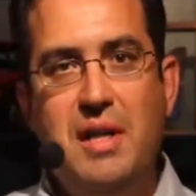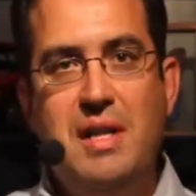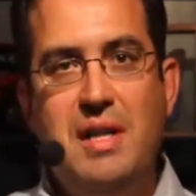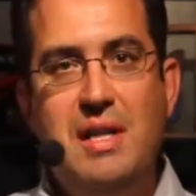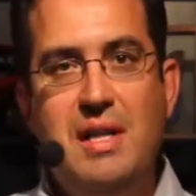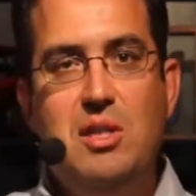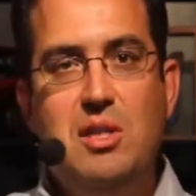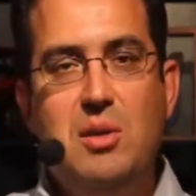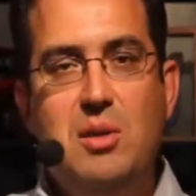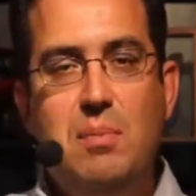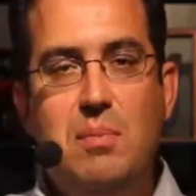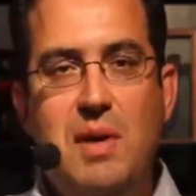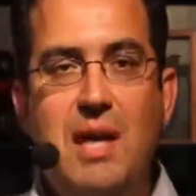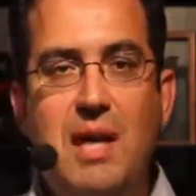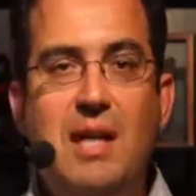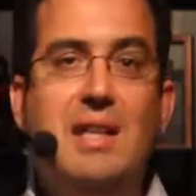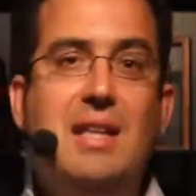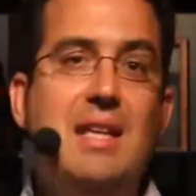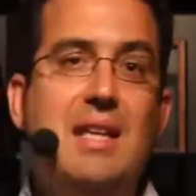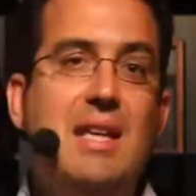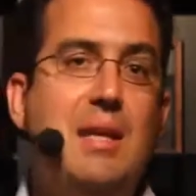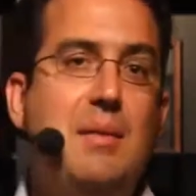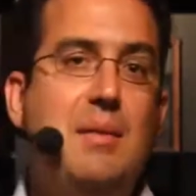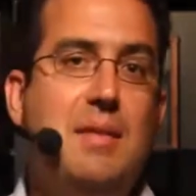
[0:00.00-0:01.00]
And it's a big
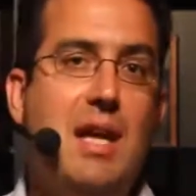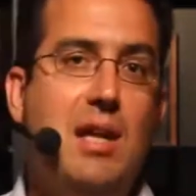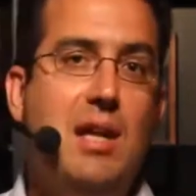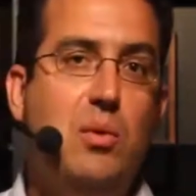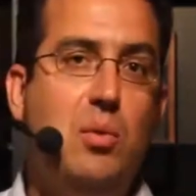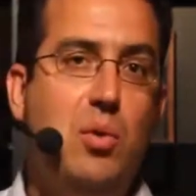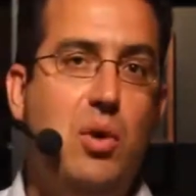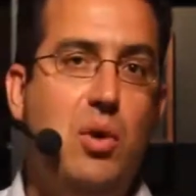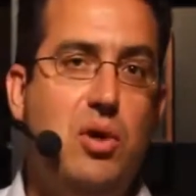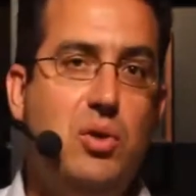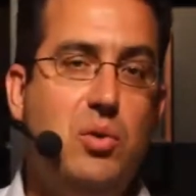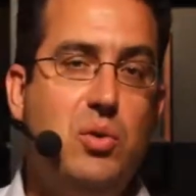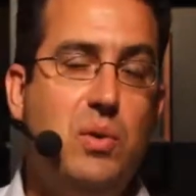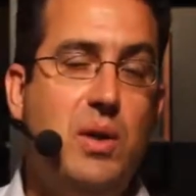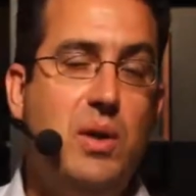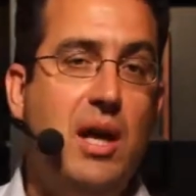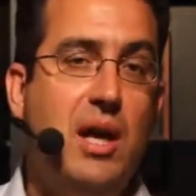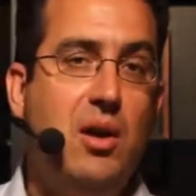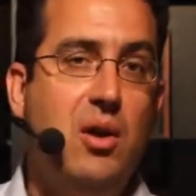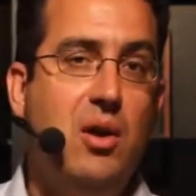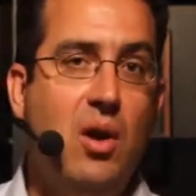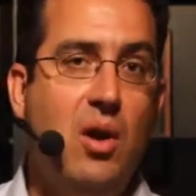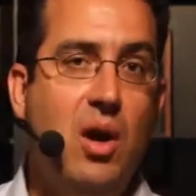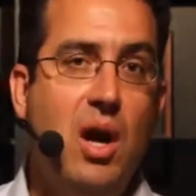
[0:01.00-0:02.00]
team that work
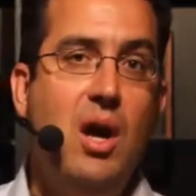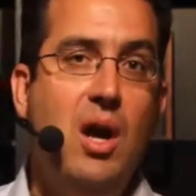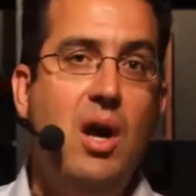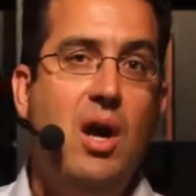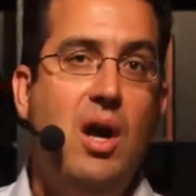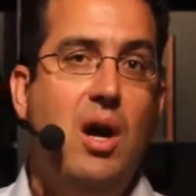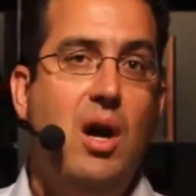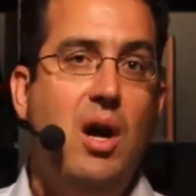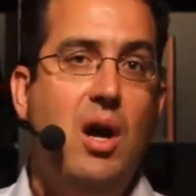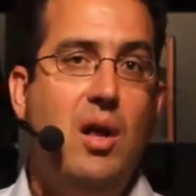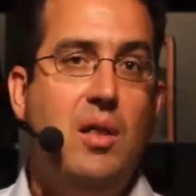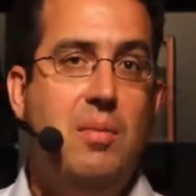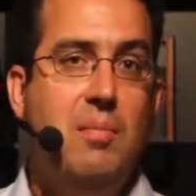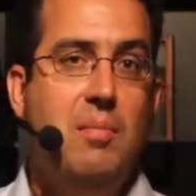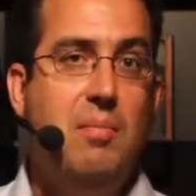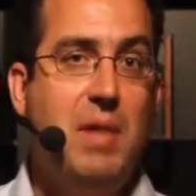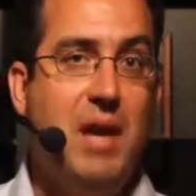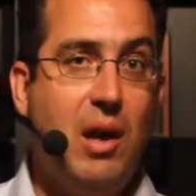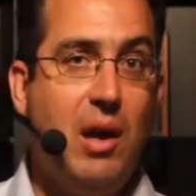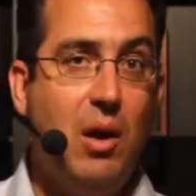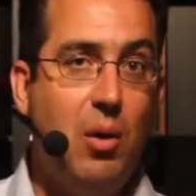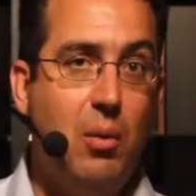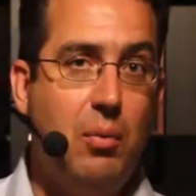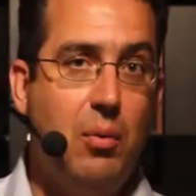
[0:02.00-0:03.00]
together on
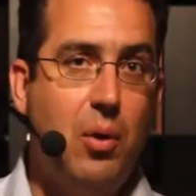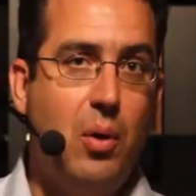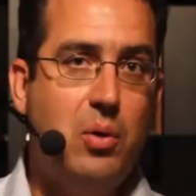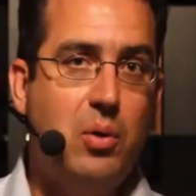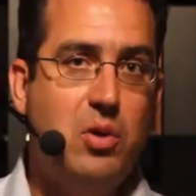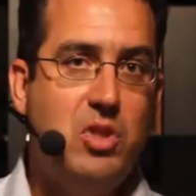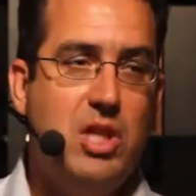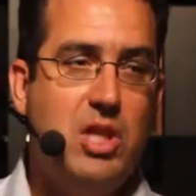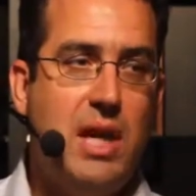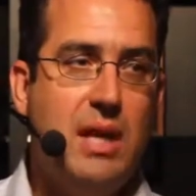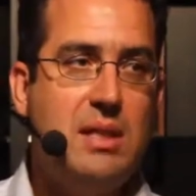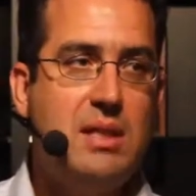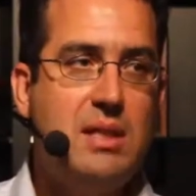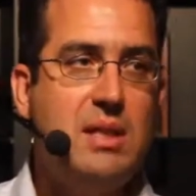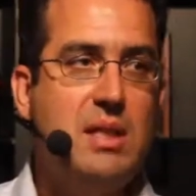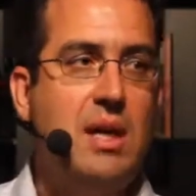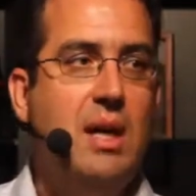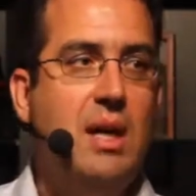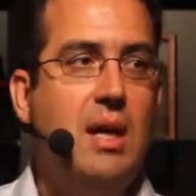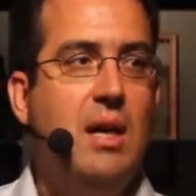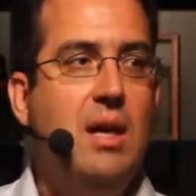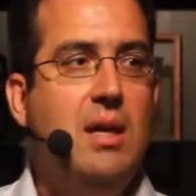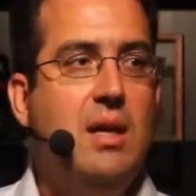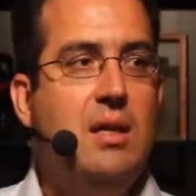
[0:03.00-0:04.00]
bigger projects.
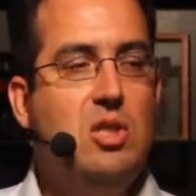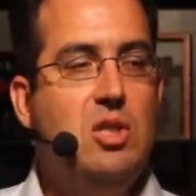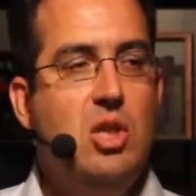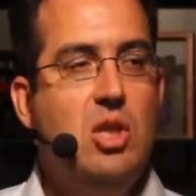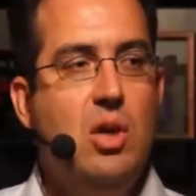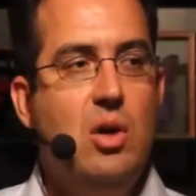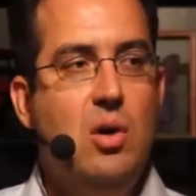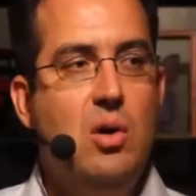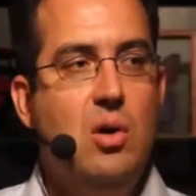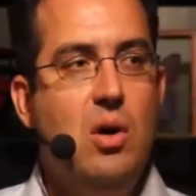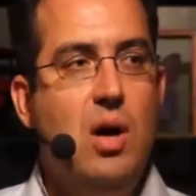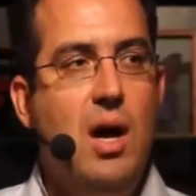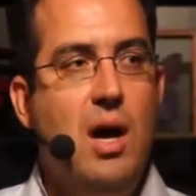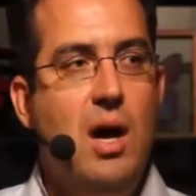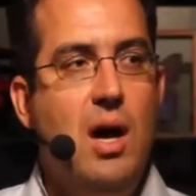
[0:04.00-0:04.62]
So